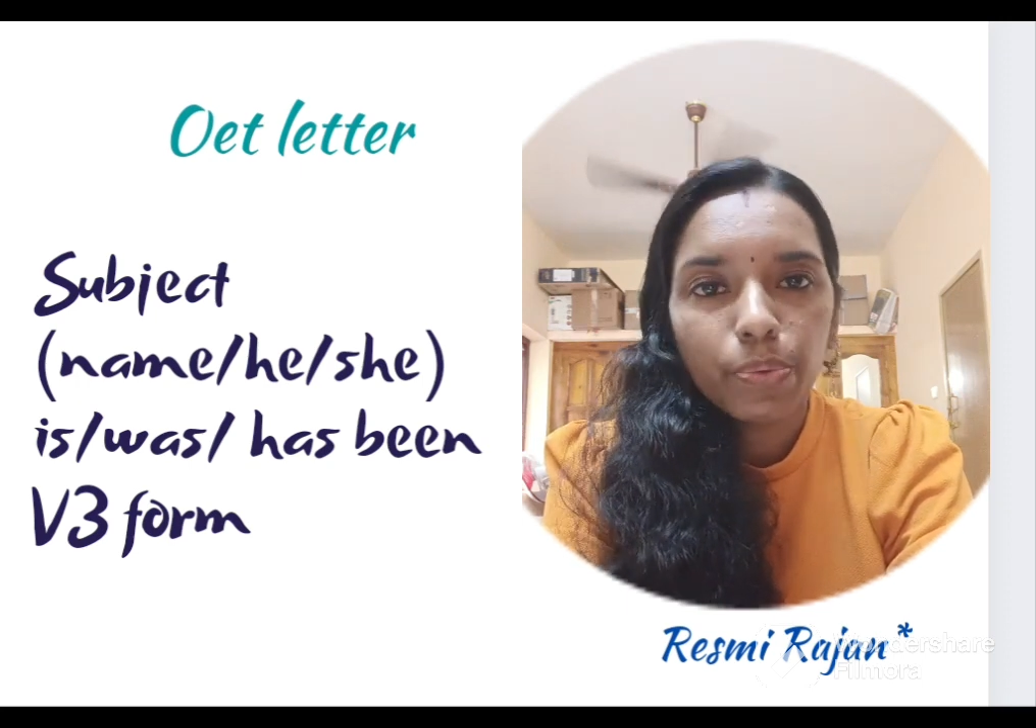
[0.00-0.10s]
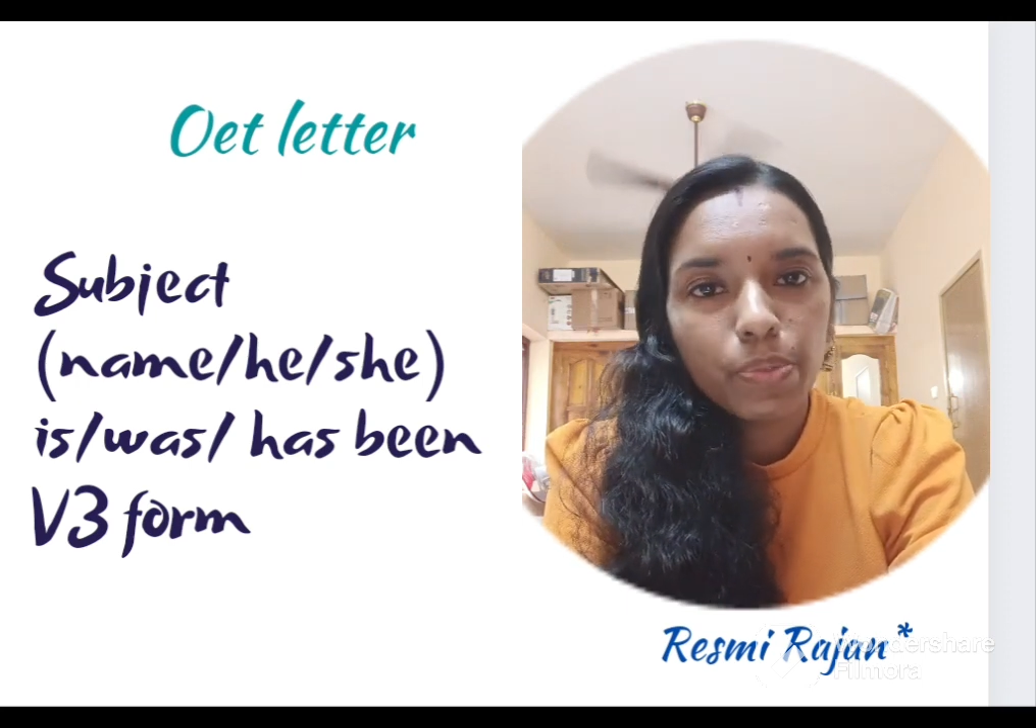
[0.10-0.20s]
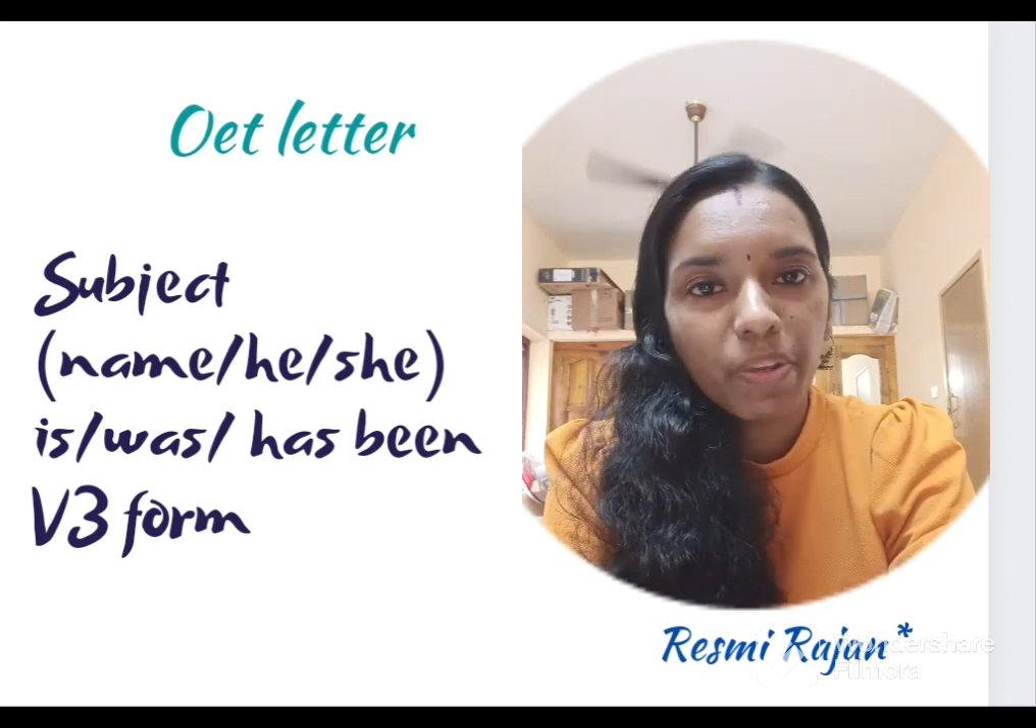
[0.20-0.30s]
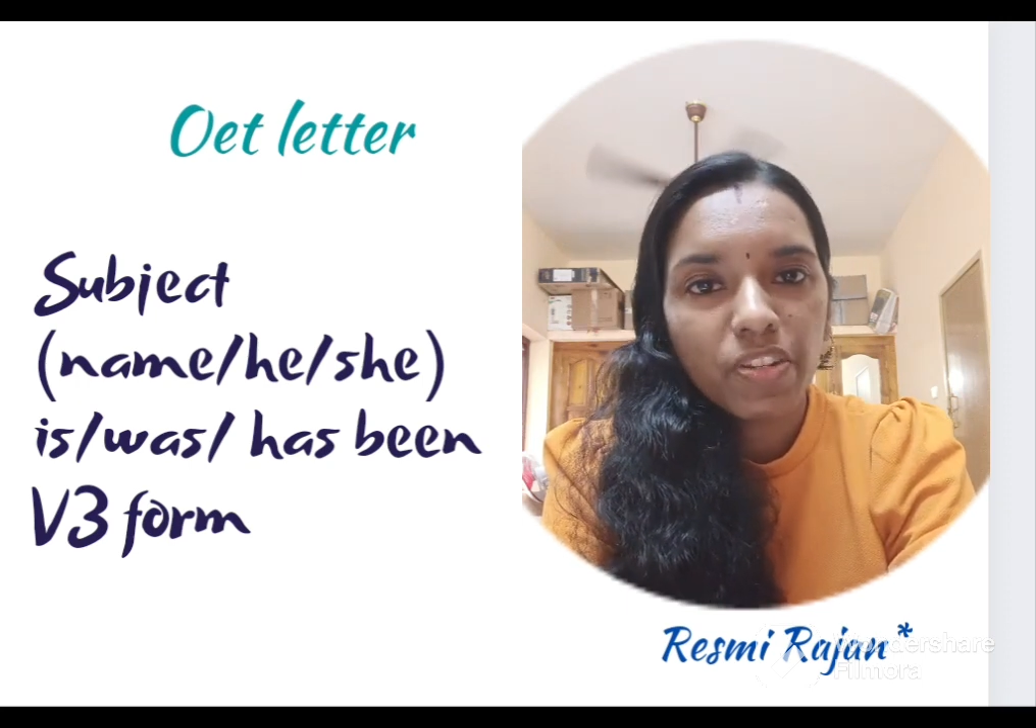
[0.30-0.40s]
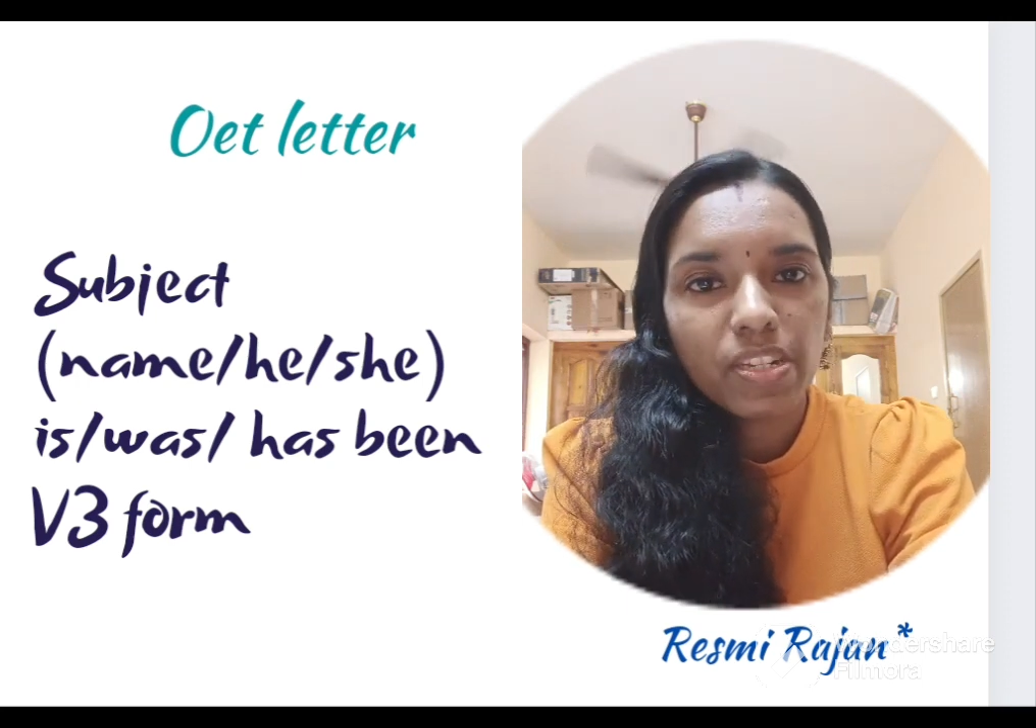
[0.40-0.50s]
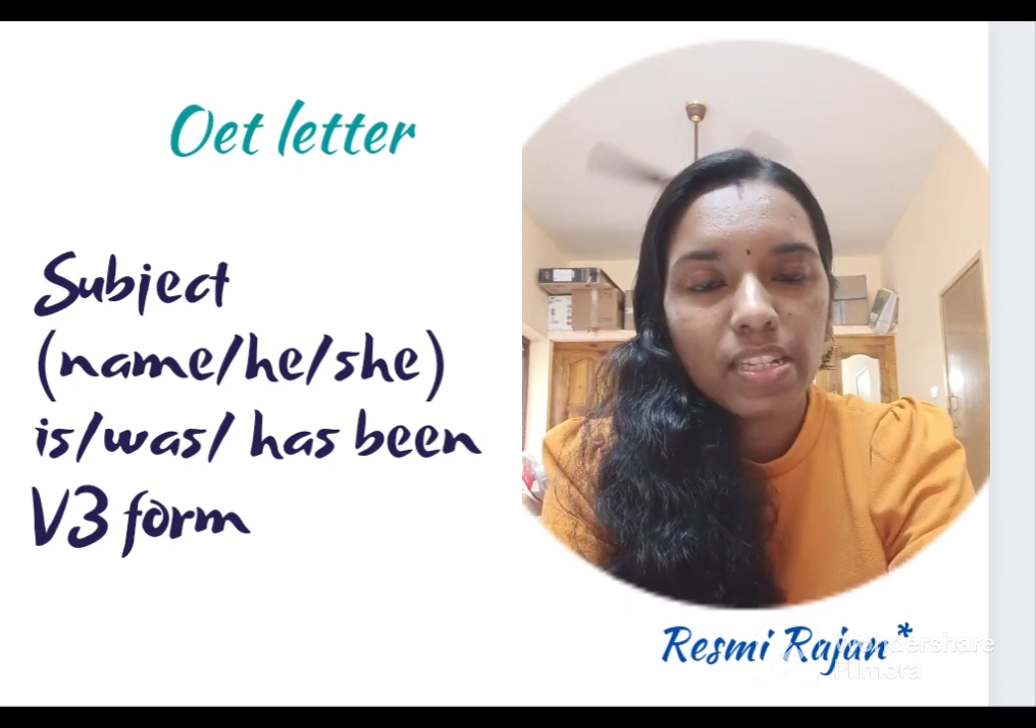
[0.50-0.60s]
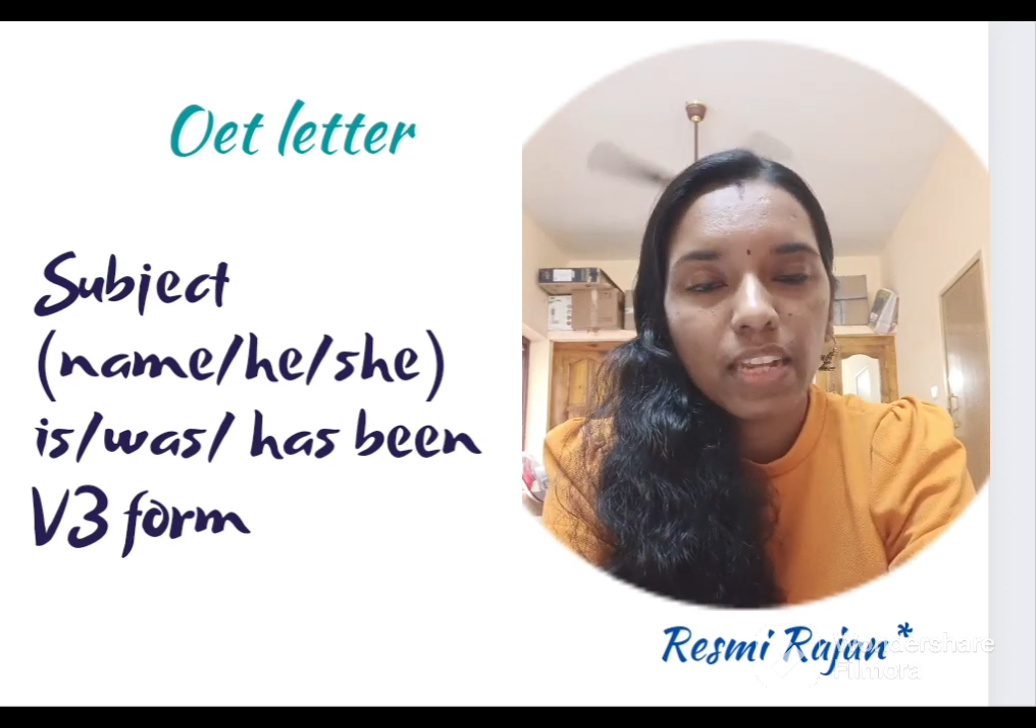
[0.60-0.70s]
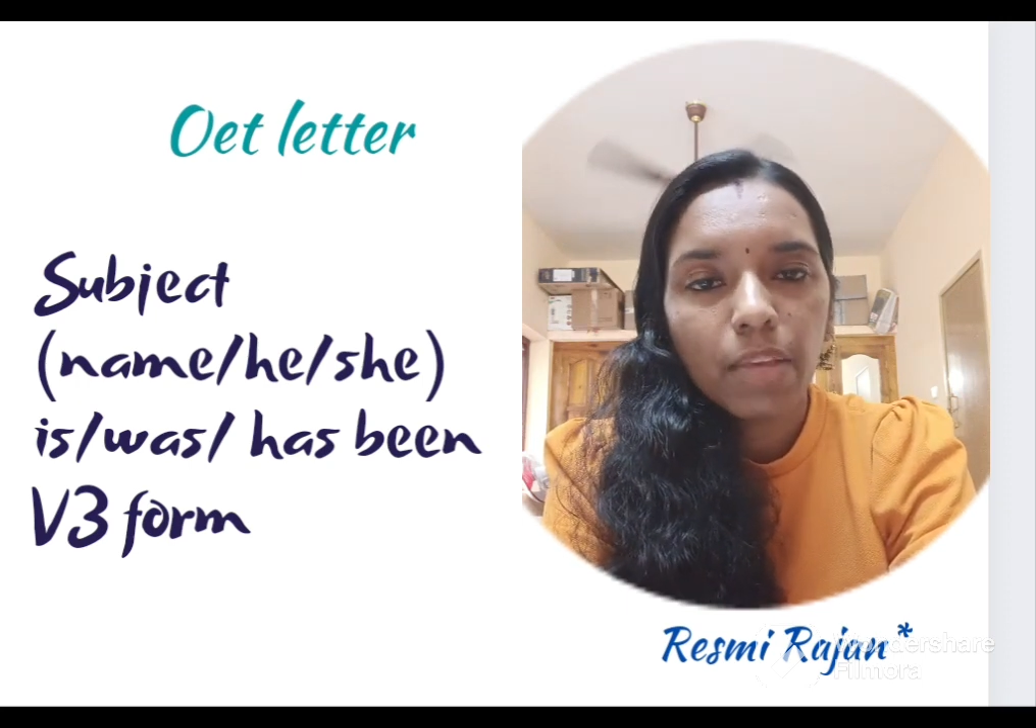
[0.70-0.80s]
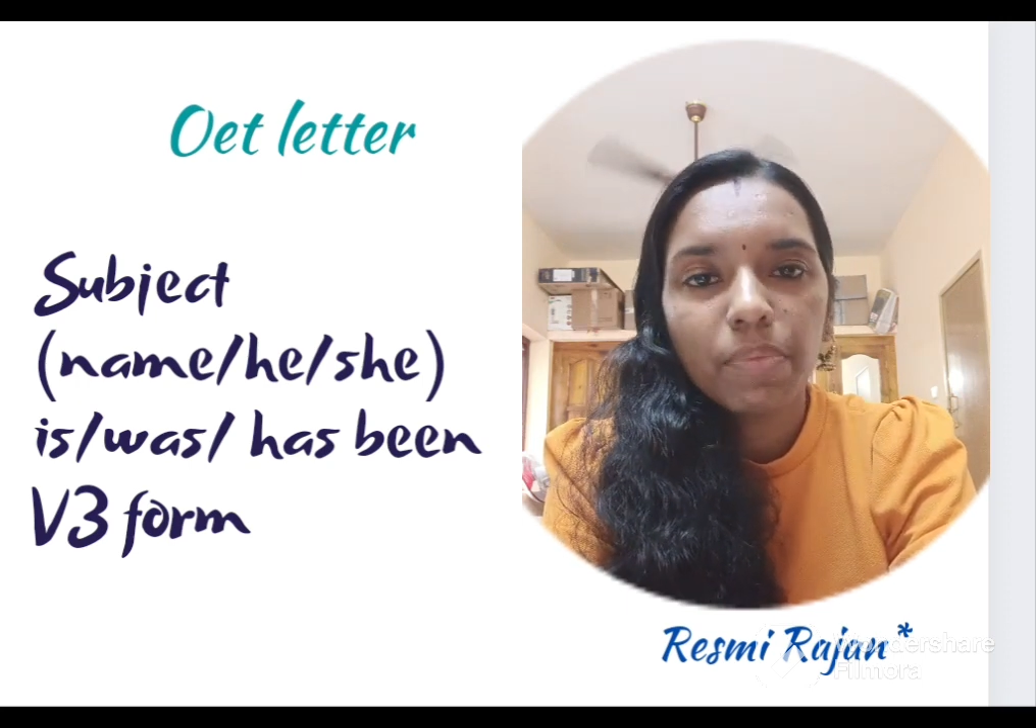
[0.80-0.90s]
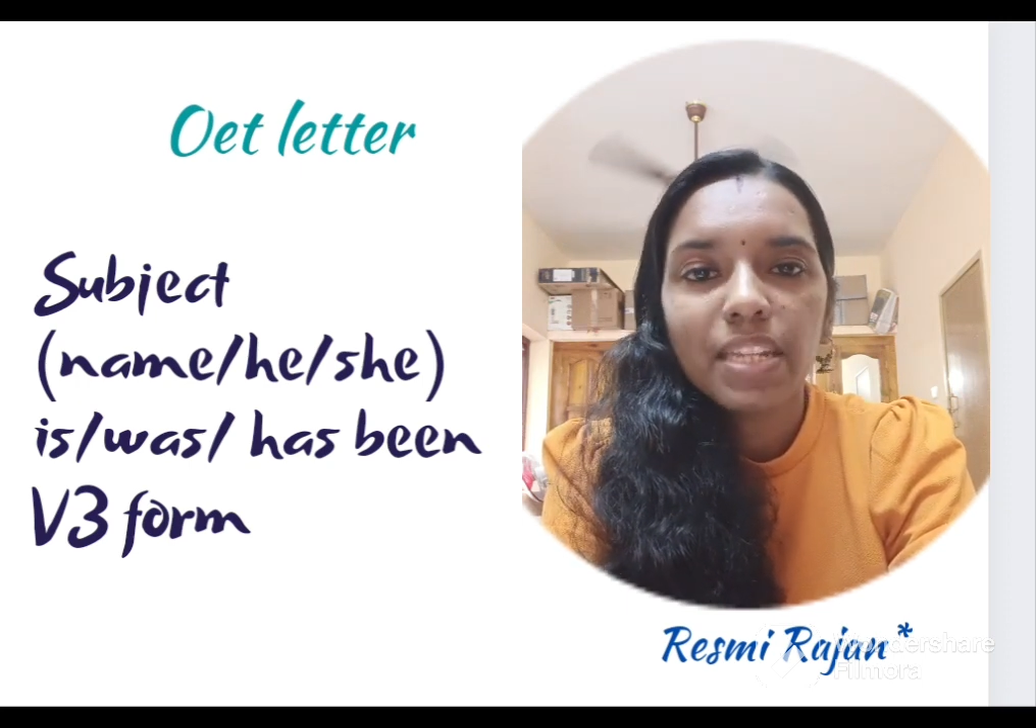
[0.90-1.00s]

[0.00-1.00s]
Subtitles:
use patient's name.